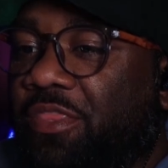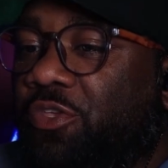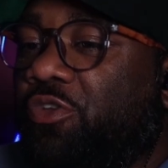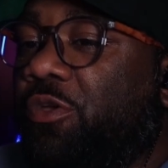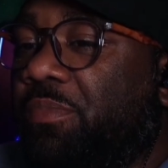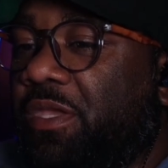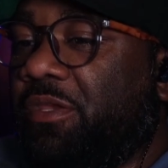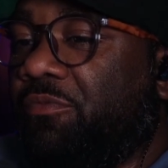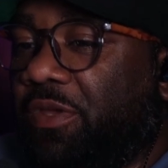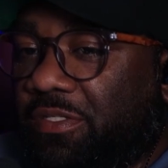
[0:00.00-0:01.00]
then you're
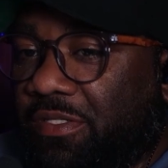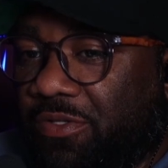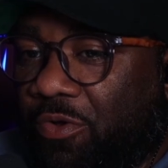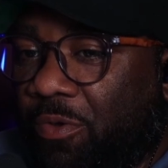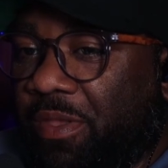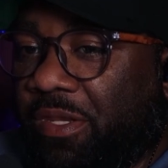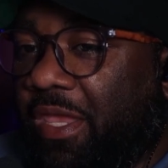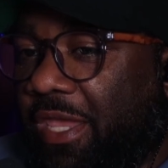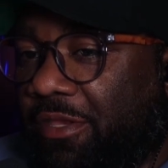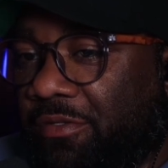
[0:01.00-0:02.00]
being a racist or being
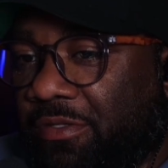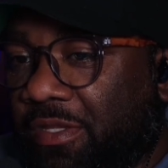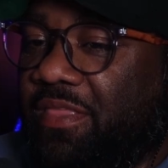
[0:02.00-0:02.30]
a hater,